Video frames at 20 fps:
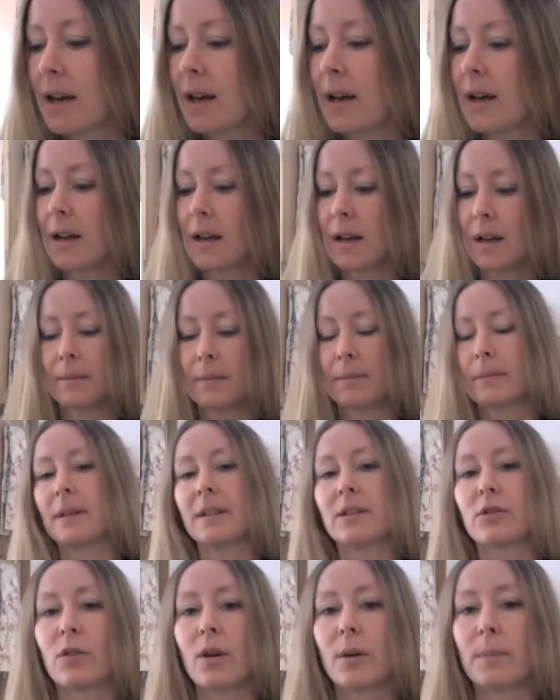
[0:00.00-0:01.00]
yarn.
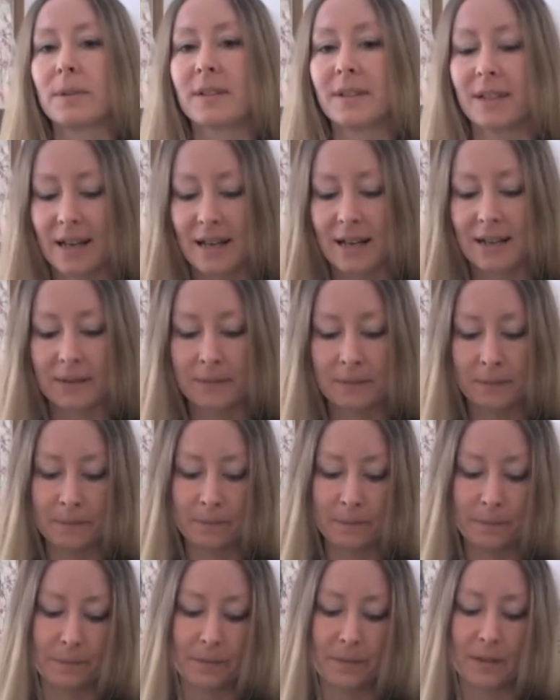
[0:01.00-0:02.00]
Drops again.
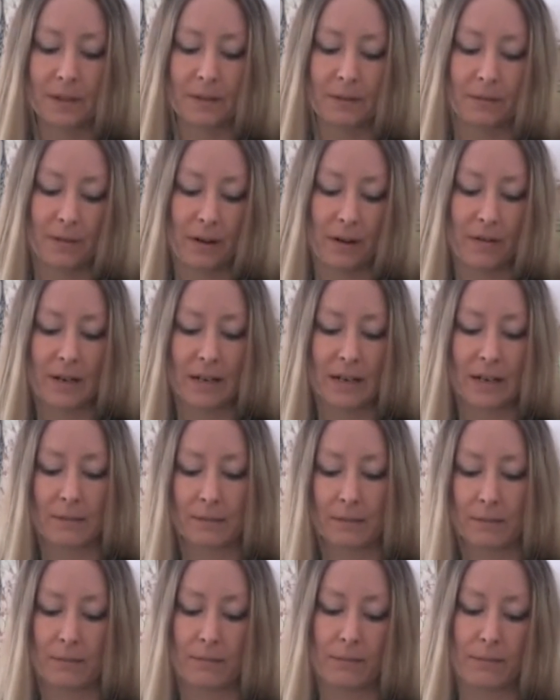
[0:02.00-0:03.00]
Very
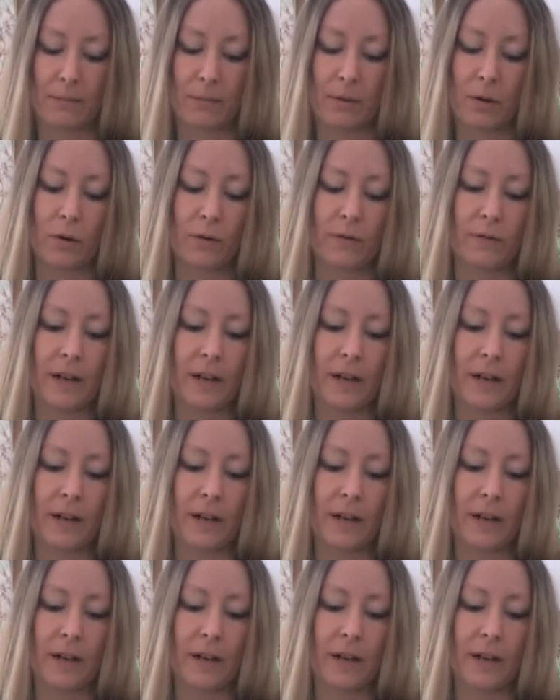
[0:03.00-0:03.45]
good